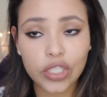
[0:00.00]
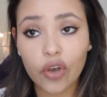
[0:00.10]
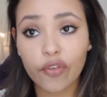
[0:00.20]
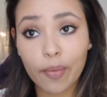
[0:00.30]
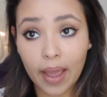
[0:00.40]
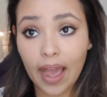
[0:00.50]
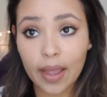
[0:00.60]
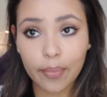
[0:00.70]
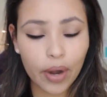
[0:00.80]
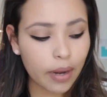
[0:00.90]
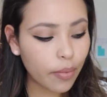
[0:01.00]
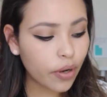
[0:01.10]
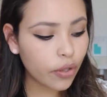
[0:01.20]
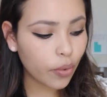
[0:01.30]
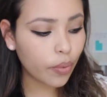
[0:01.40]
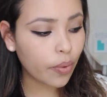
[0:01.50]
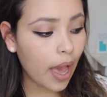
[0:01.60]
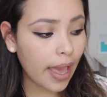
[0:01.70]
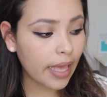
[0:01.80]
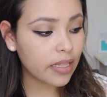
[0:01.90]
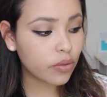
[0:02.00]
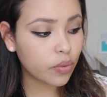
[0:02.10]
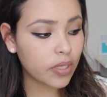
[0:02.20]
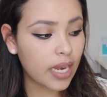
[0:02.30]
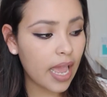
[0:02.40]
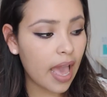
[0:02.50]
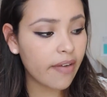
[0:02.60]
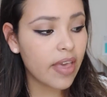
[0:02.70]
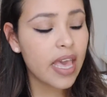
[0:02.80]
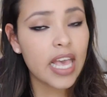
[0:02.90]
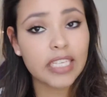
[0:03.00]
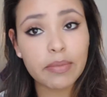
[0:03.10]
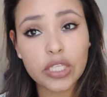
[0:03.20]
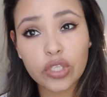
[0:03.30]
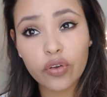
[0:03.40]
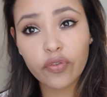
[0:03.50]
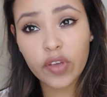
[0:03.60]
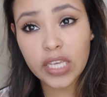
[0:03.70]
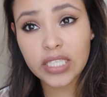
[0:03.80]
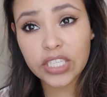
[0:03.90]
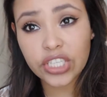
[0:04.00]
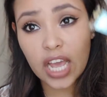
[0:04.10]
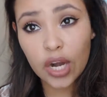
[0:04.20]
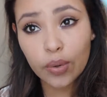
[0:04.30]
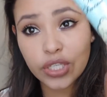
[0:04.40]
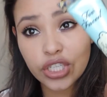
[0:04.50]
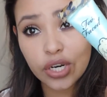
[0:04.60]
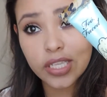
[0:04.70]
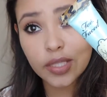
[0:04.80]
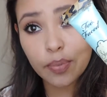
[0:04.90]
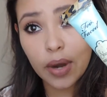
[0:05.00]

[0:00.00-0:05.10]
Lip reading: So for my eye primer, the high-end one that I have is my Too Faced Shadow Insurance